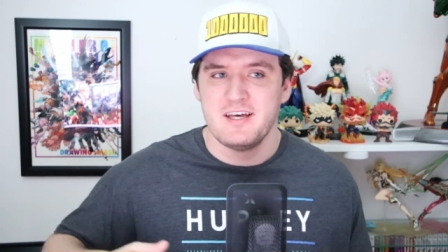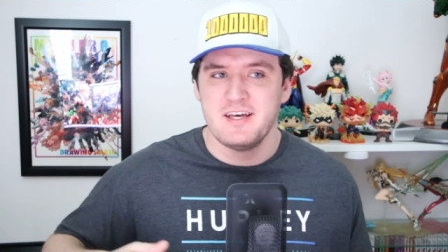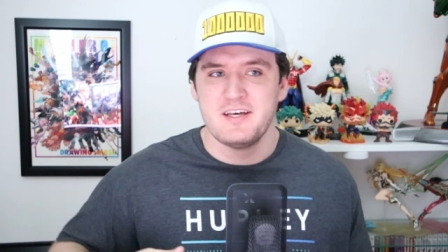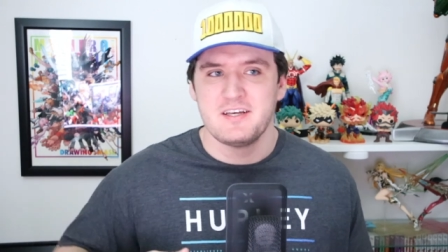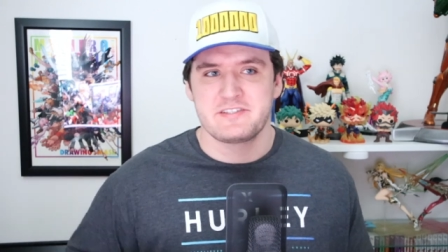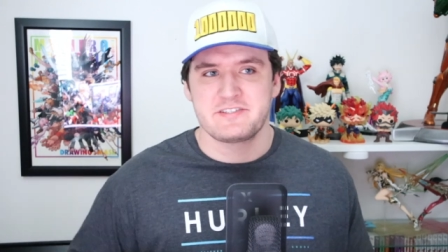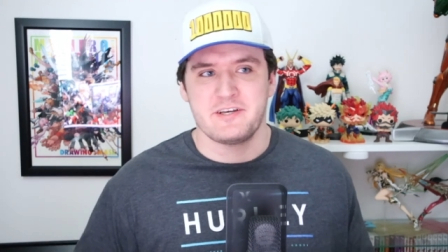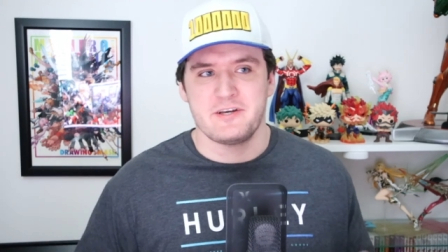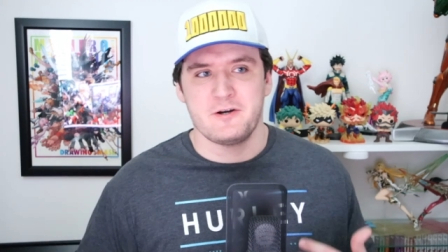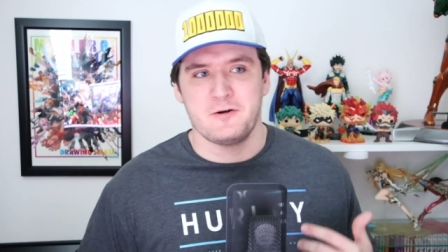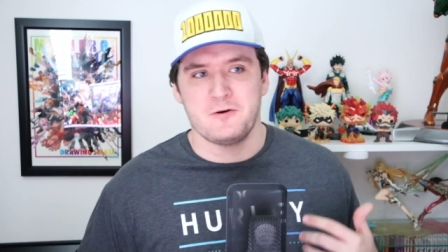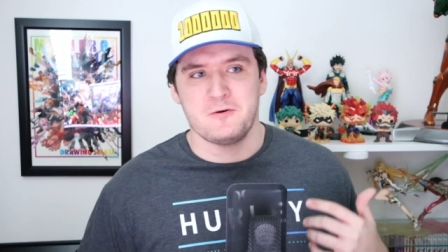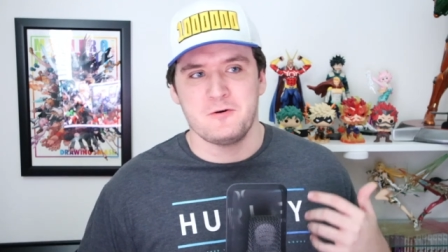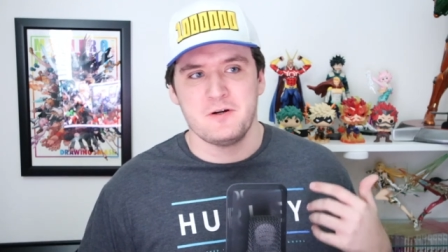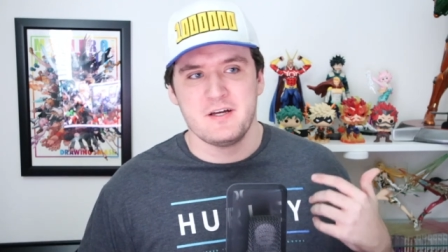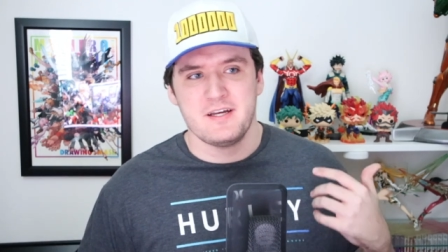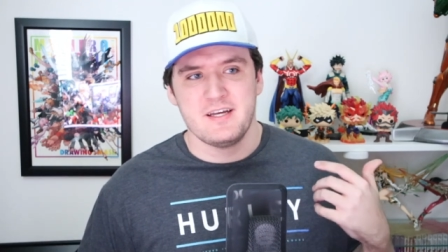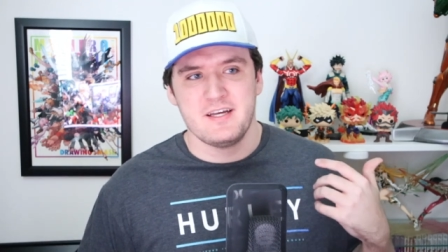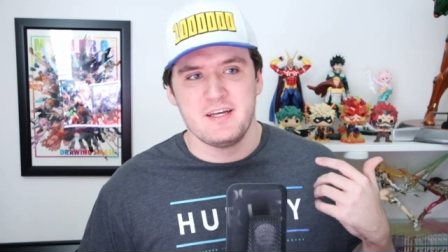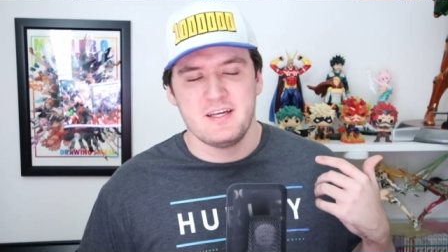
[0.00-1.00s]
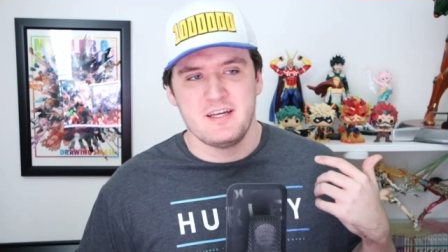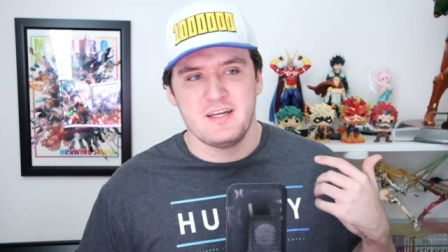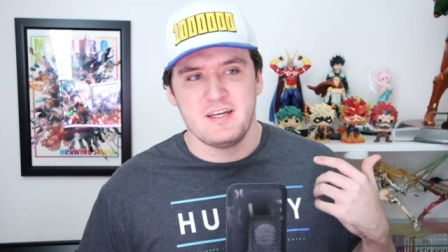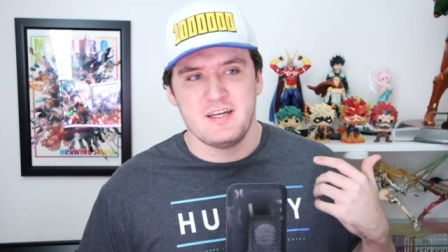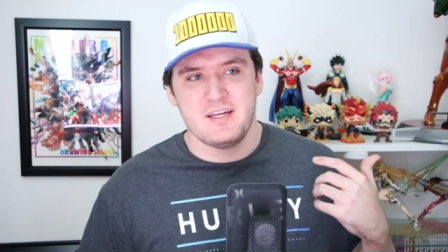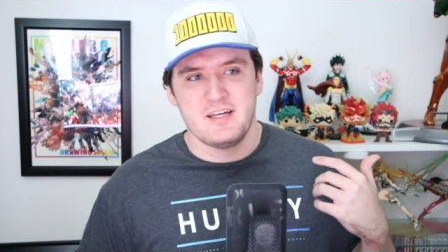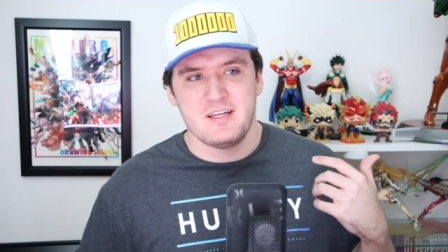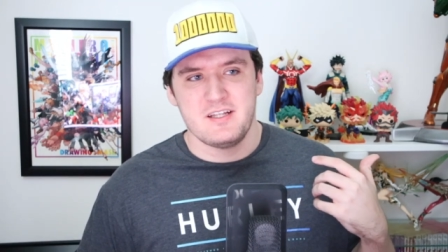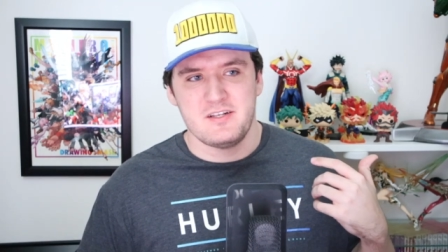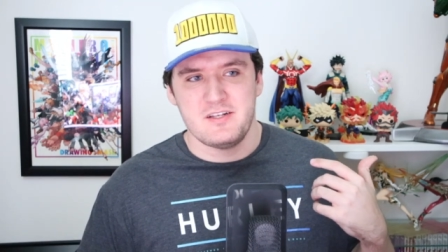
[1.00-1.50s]
So,
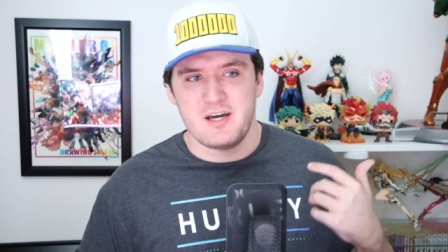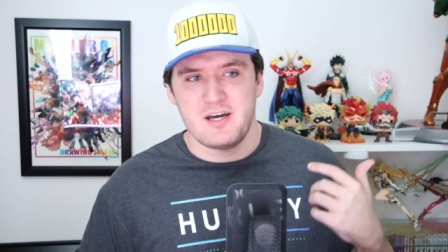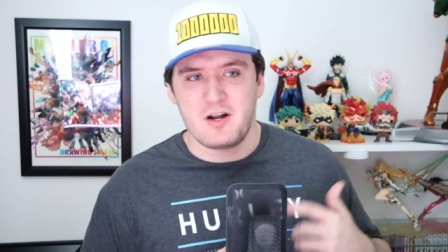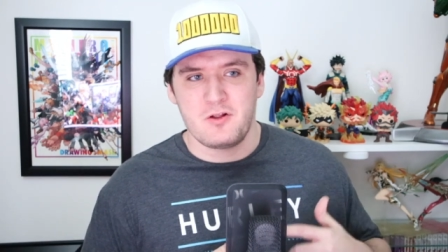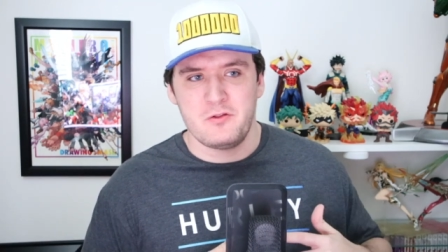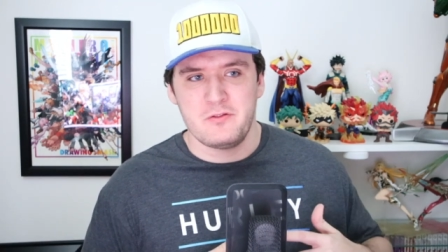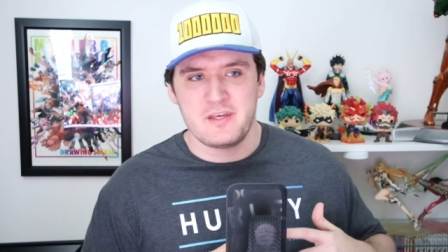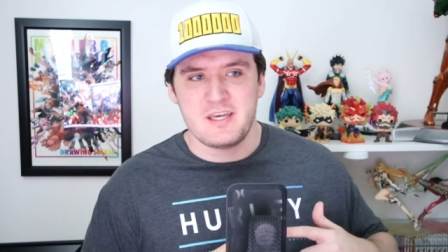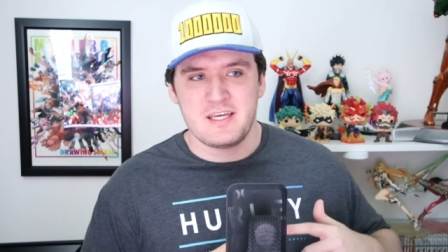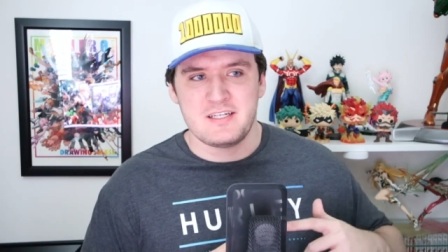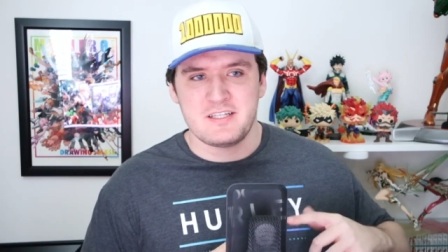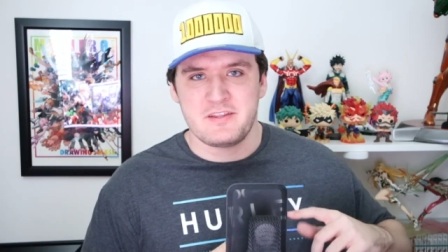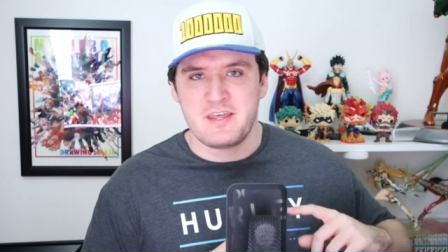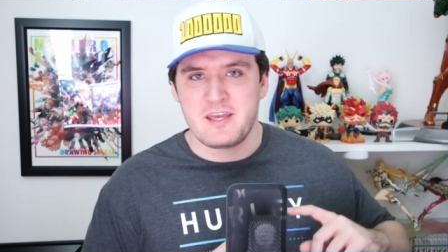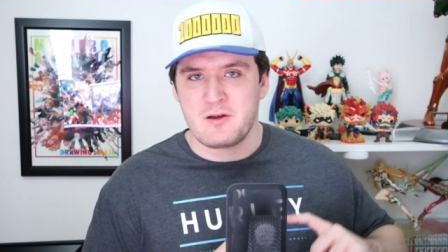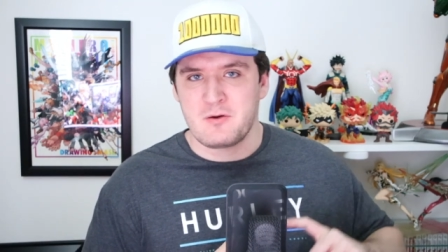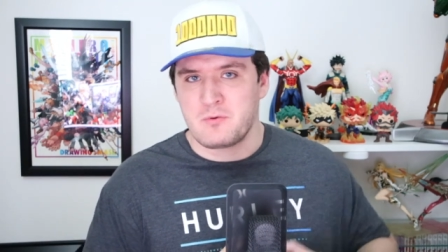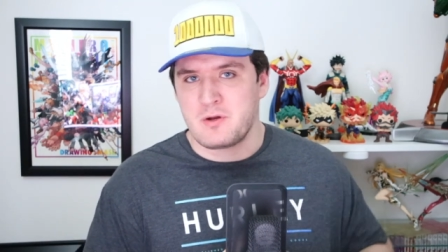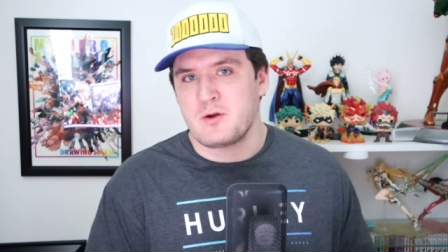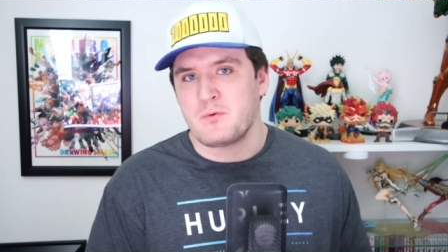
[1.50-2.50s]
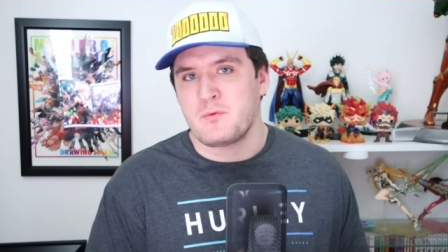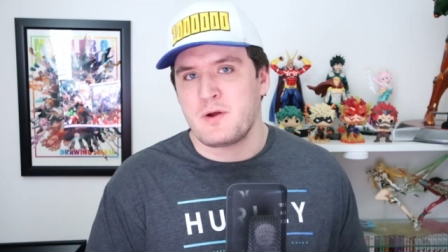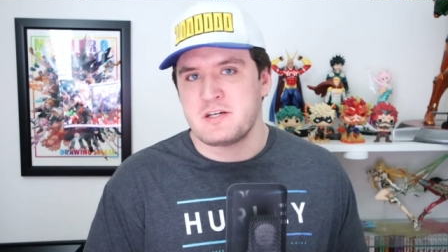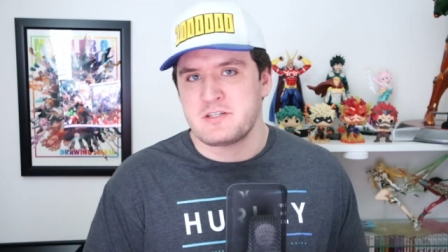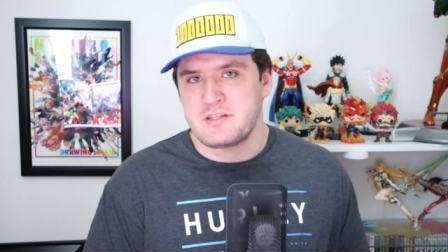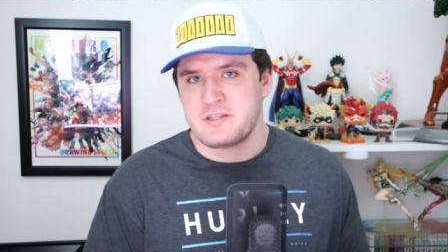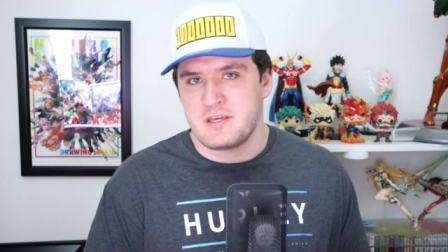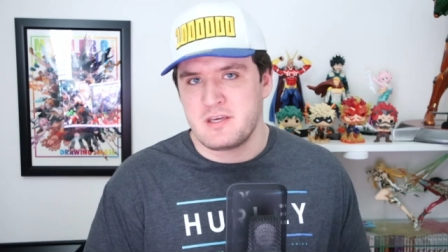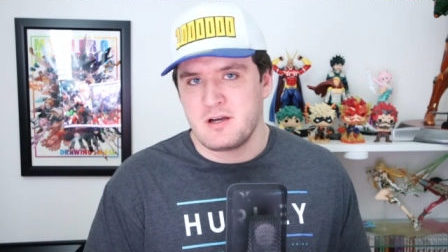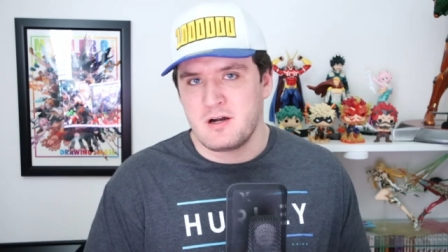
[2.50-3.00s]
not only did they rearrange
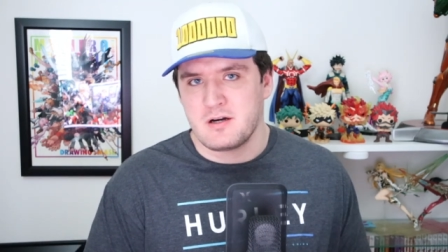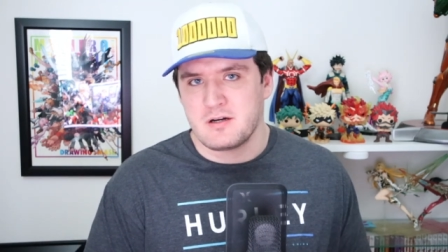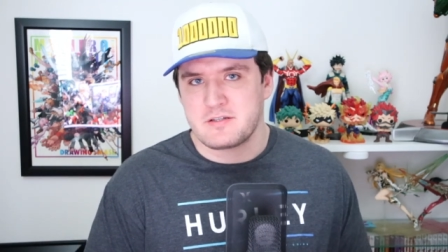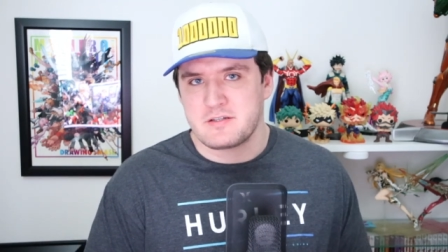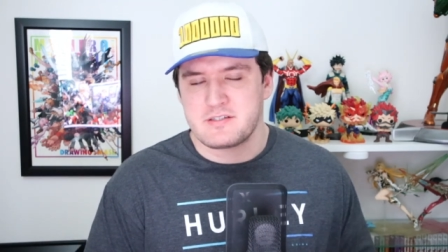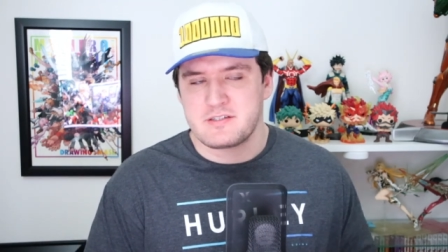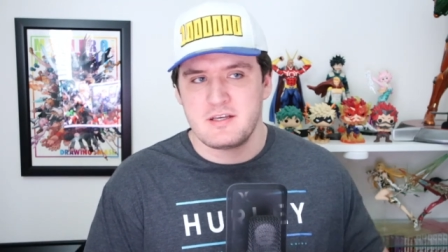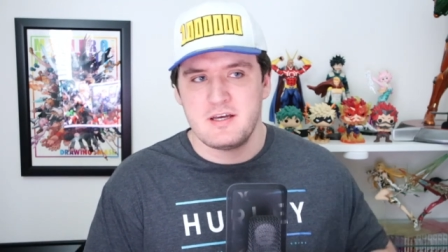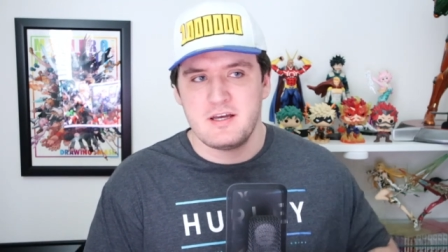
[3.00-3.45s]
the arcs,